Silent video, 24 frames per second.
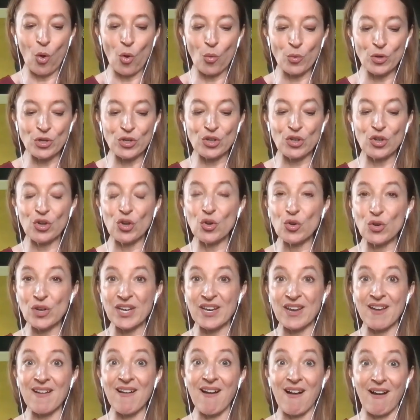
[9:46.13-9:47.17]
well, what would
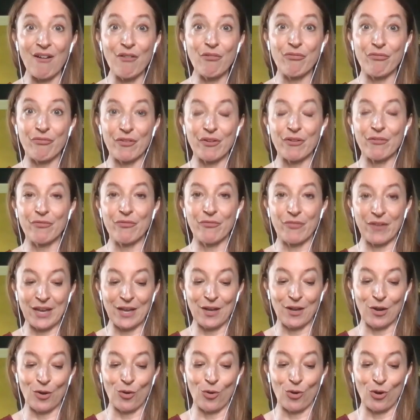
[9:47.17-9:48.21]
good enough
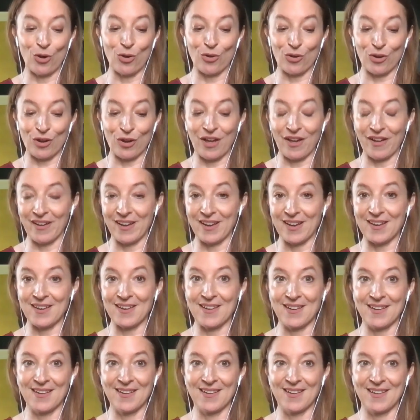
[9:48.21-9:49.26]
feel or look
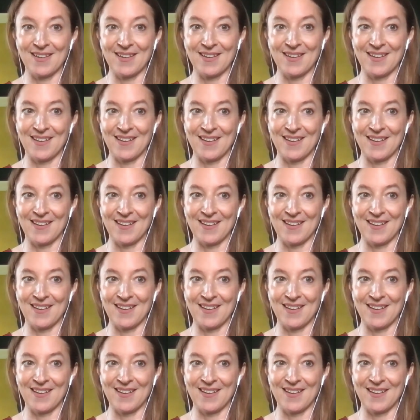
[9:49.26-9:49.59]
like?